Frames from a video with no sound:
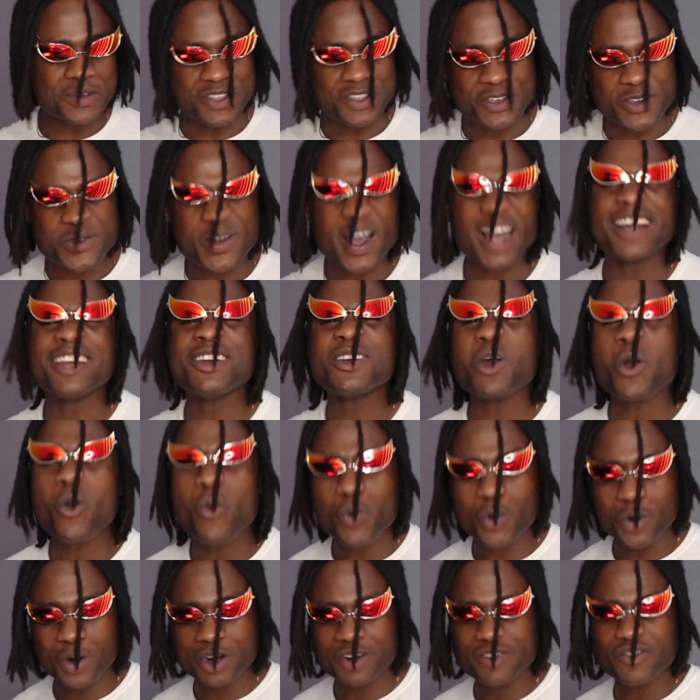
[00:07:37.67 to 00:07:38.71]
you, I know
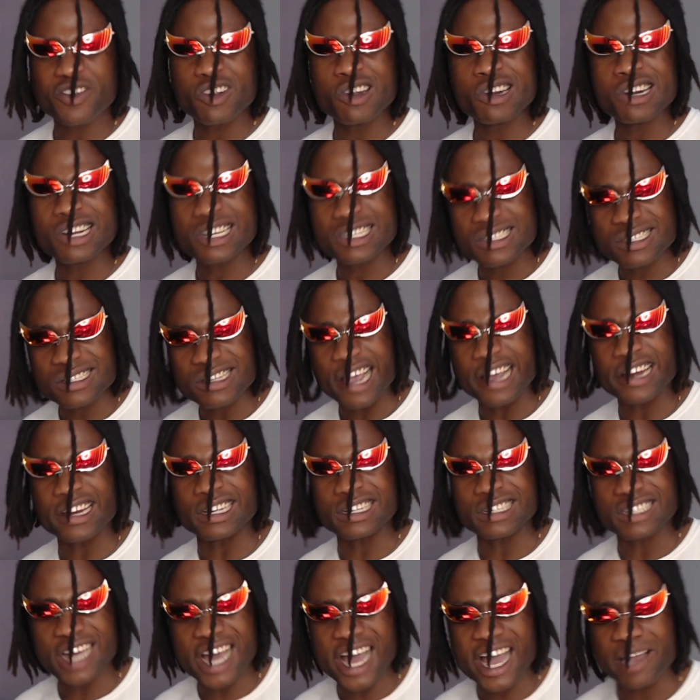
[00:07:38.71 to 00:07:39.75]
we're in for an exciting
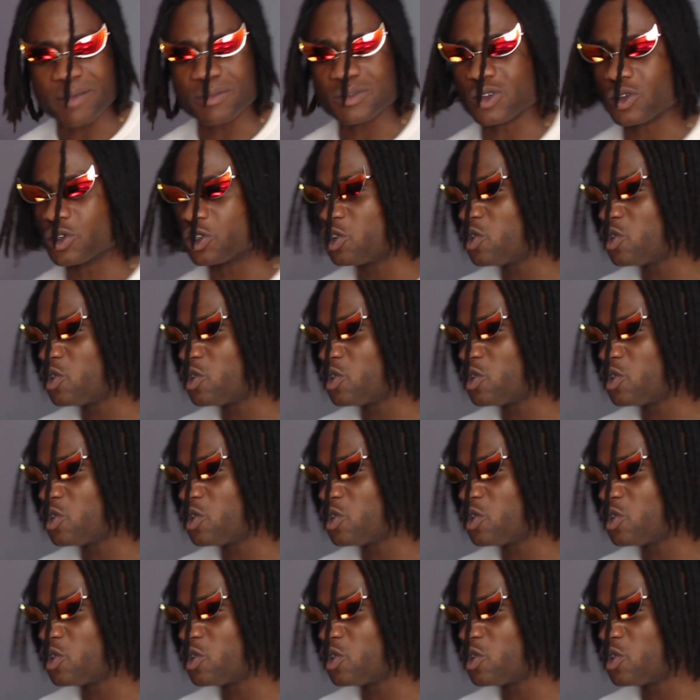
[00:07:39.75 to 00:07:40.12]
time, so you,